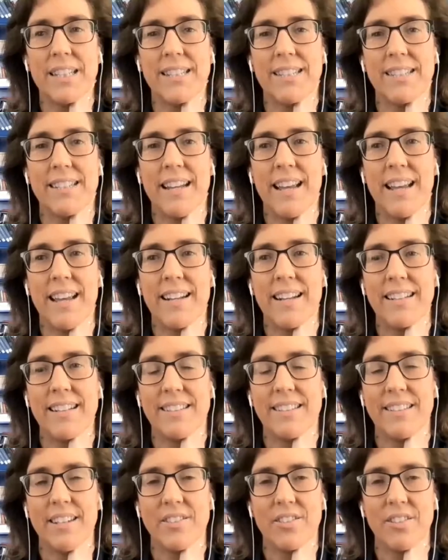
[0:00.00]
Tad. It's
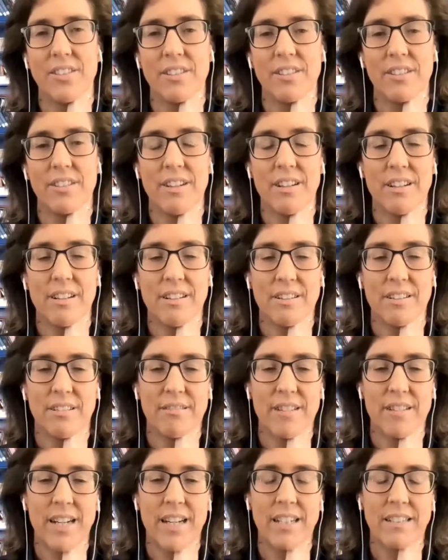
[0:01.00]
such a
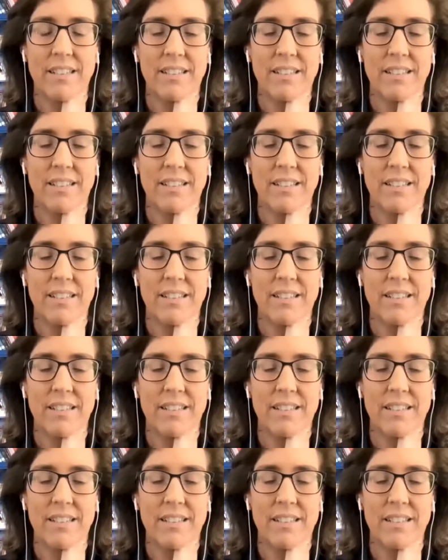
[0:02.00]
great